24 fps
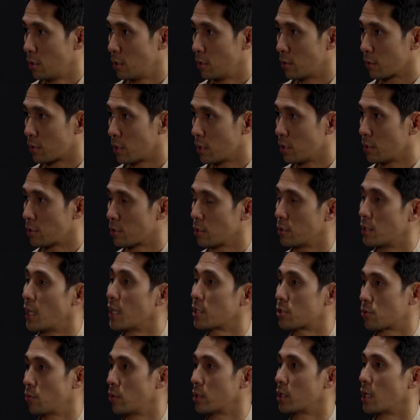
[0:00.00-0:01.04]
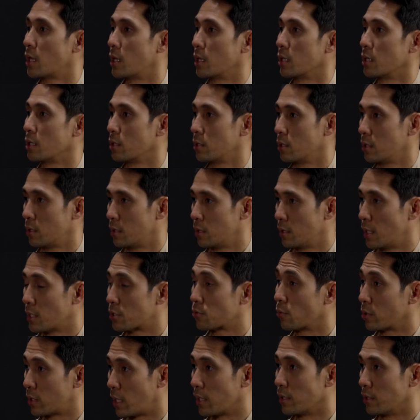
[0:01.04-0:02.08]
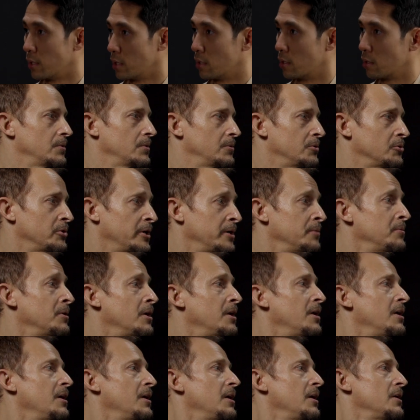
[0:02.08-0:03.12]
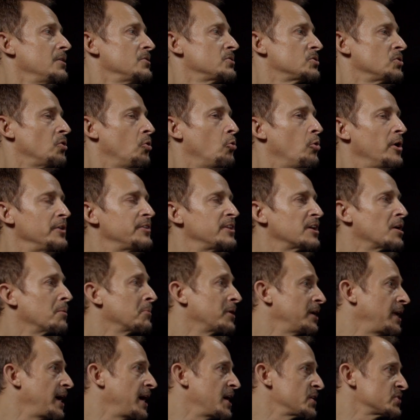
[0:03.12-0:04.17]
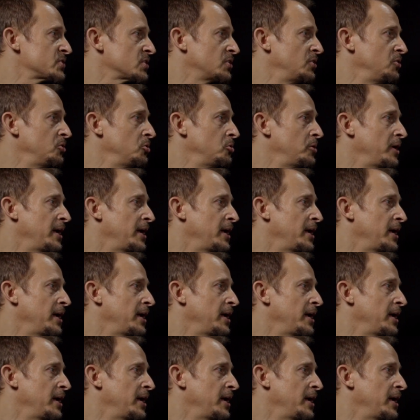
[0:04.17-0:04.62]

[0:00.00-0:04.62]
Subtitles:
Okay, so that's what I did. All right. So one thing I'm going to ask you,